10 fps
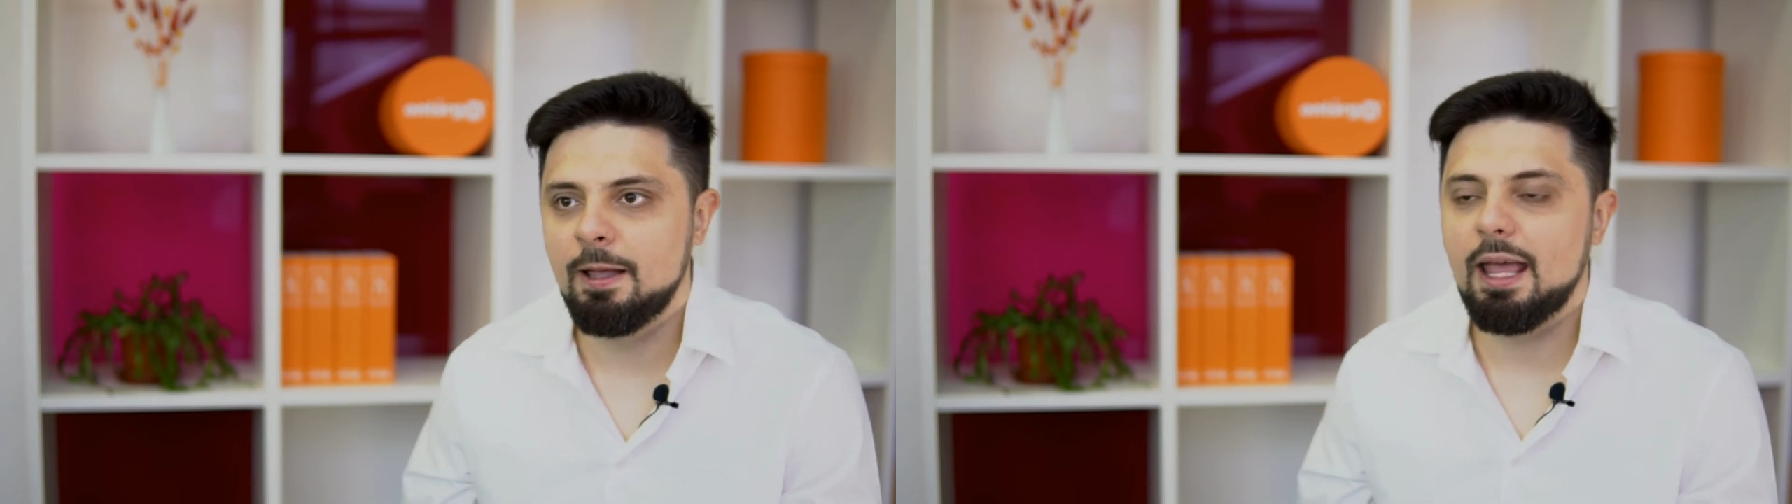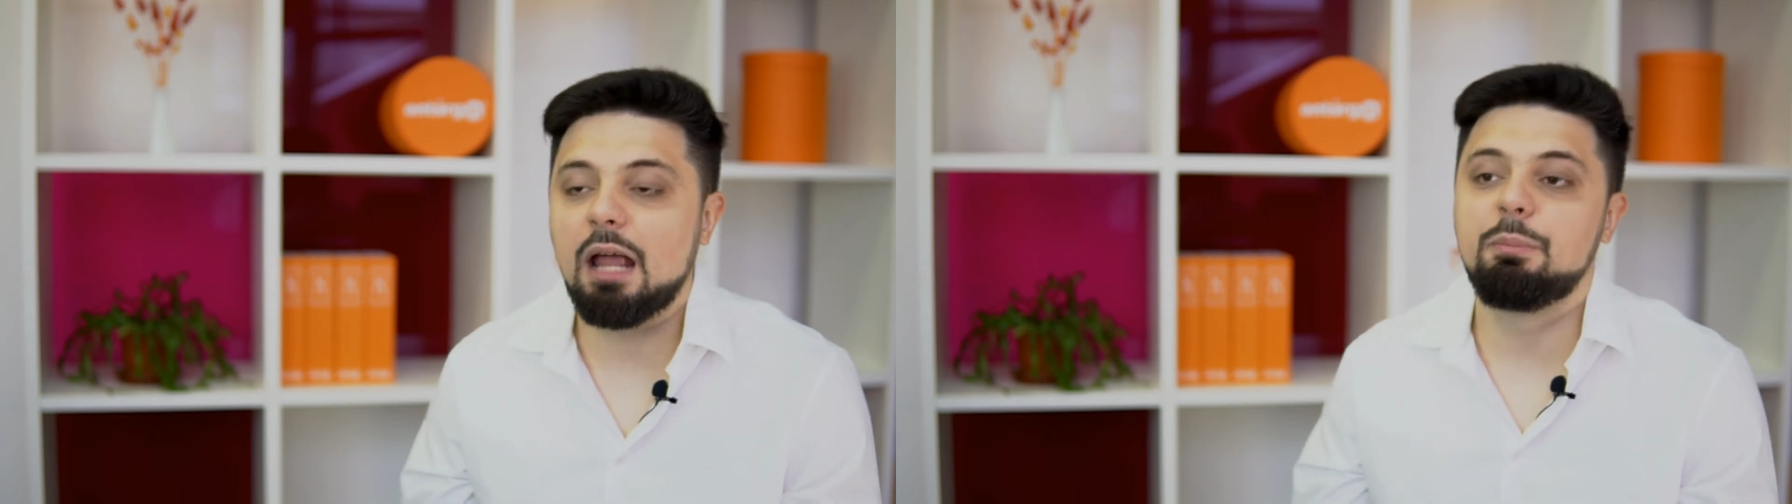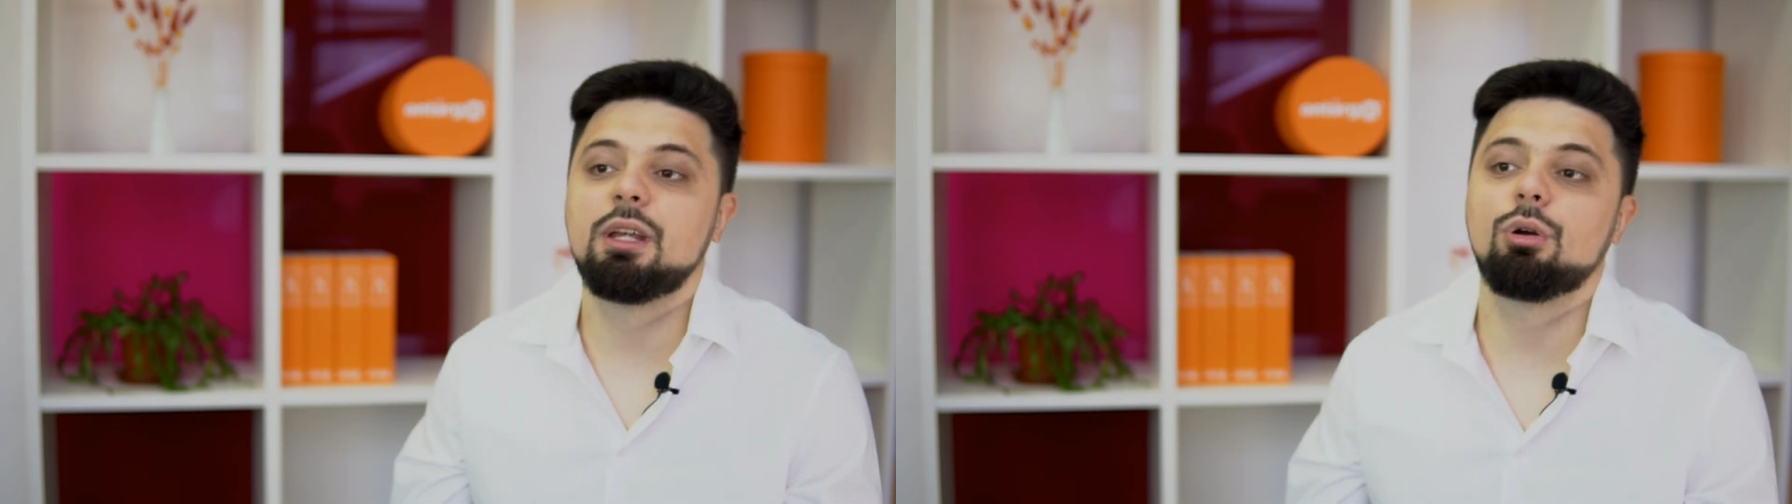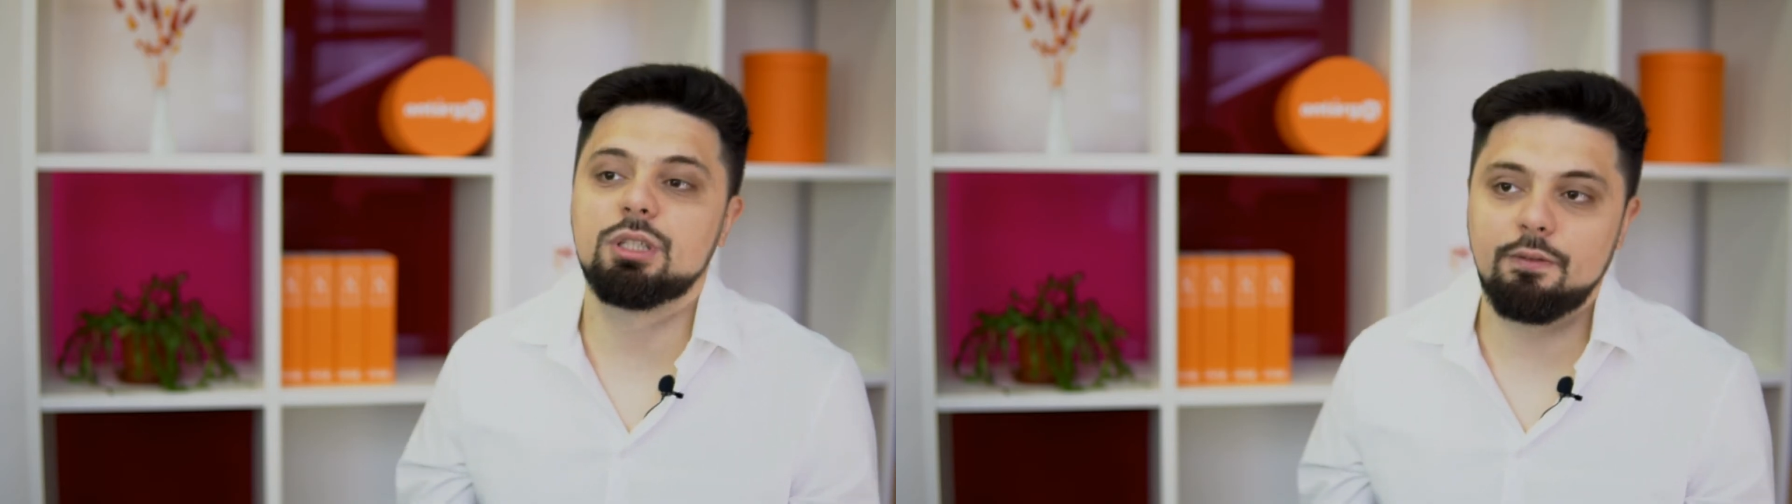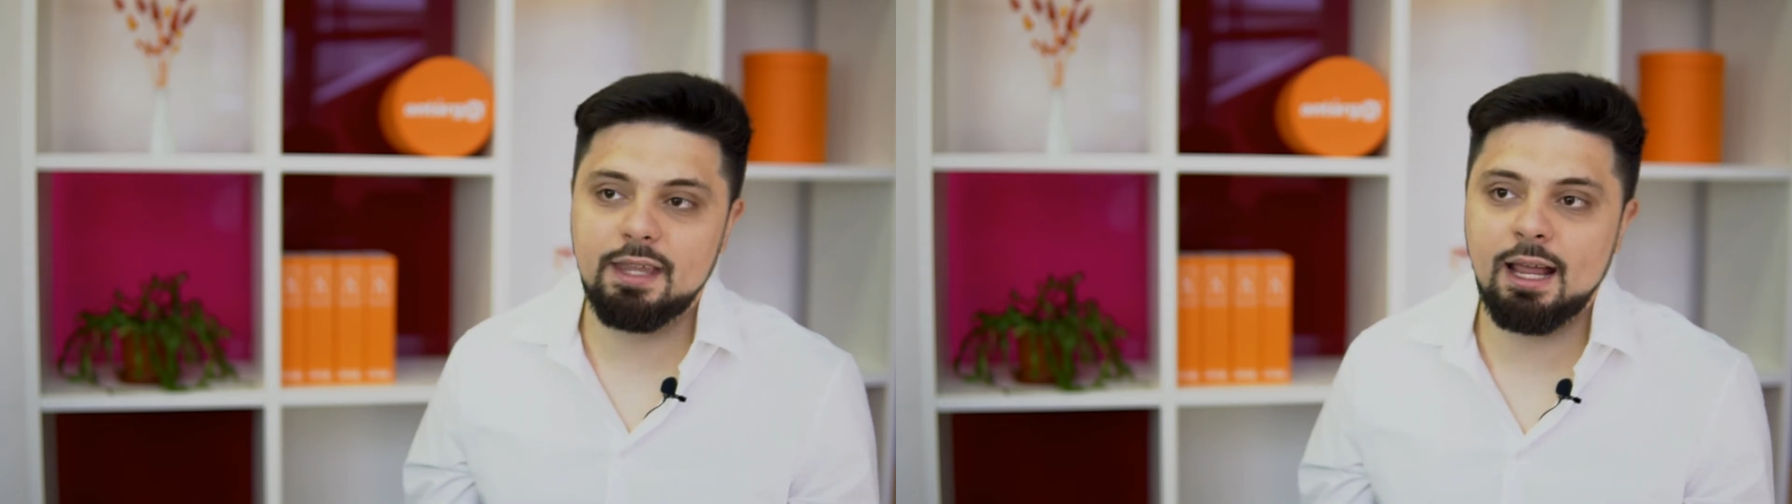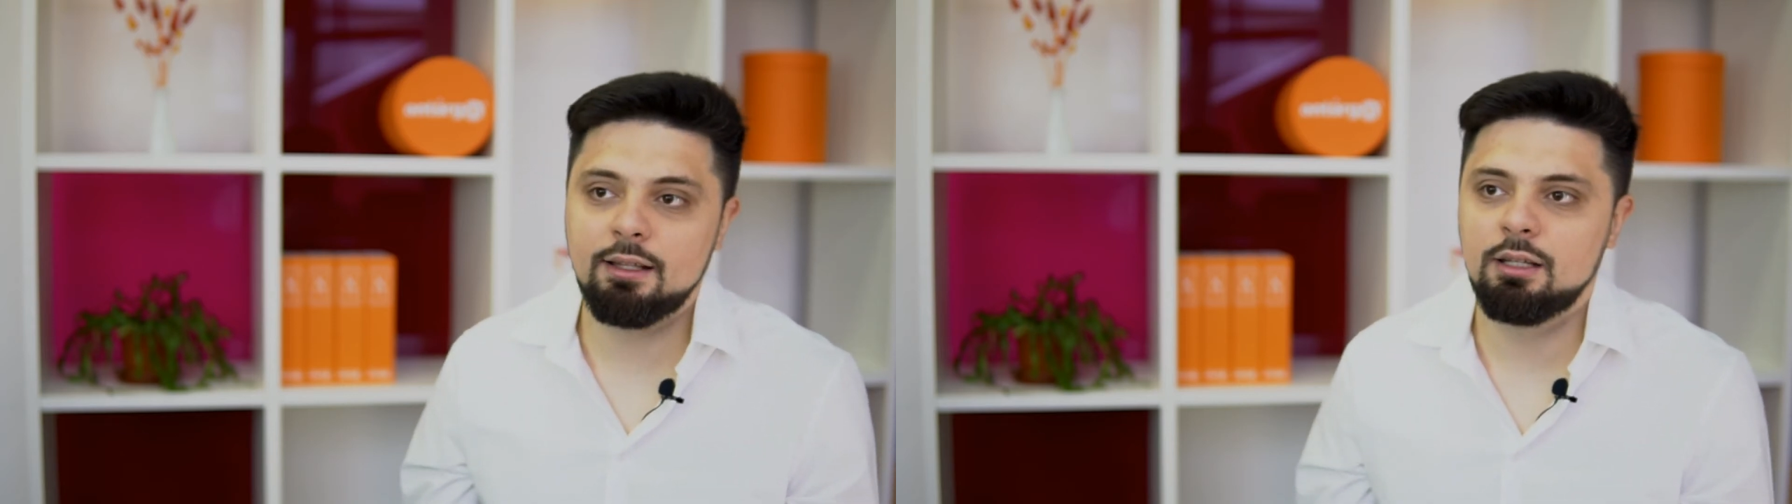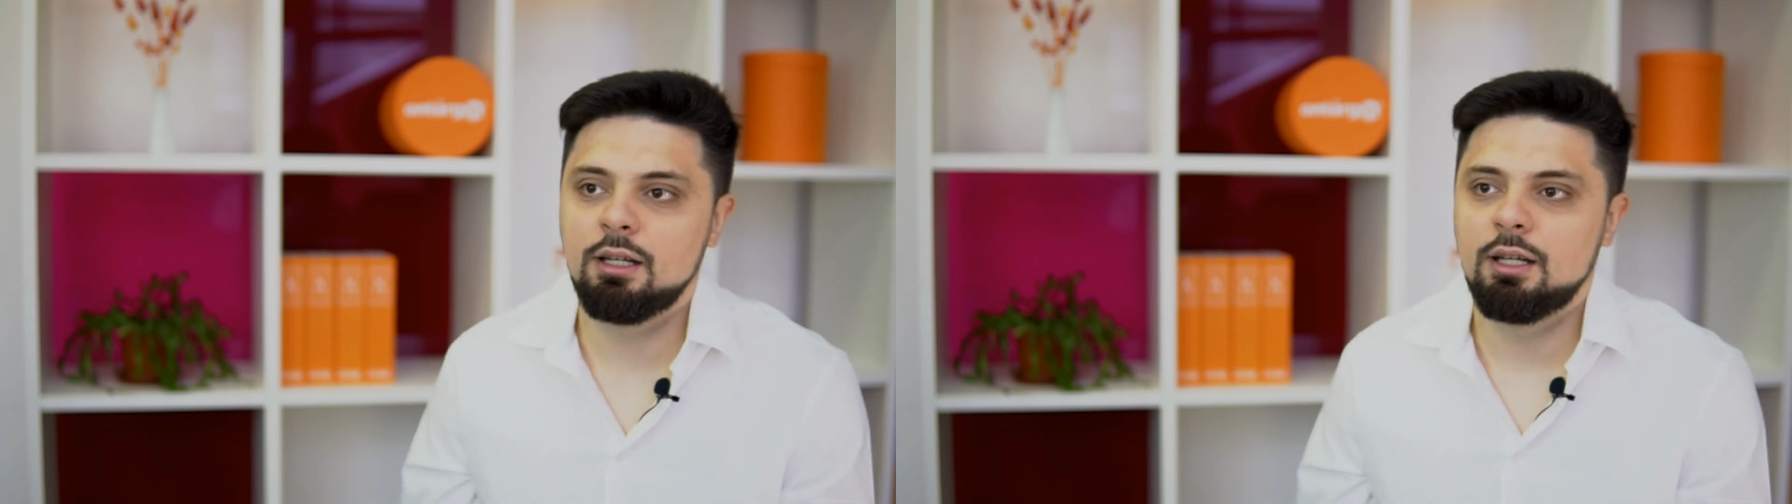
and because of that,